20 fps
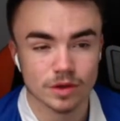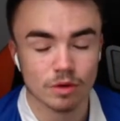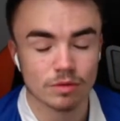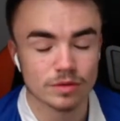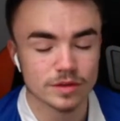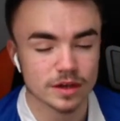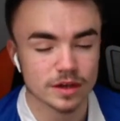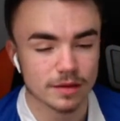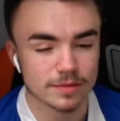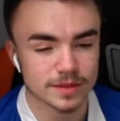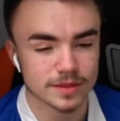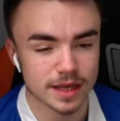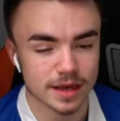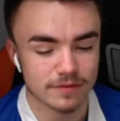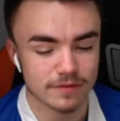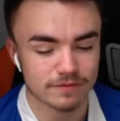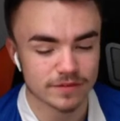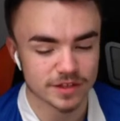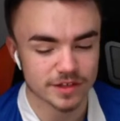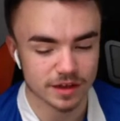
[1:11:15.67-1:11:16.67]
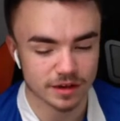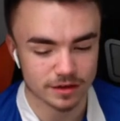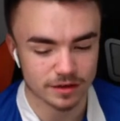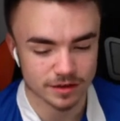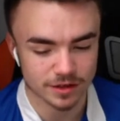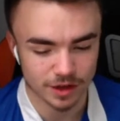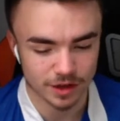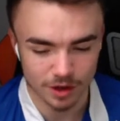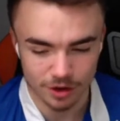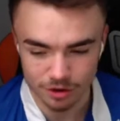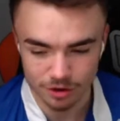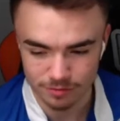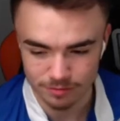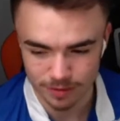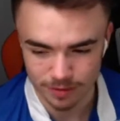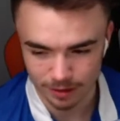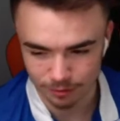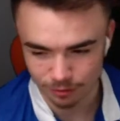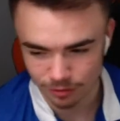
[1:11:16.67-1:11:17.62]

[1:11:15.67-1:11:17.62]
Cause an upset for Sunderland at home.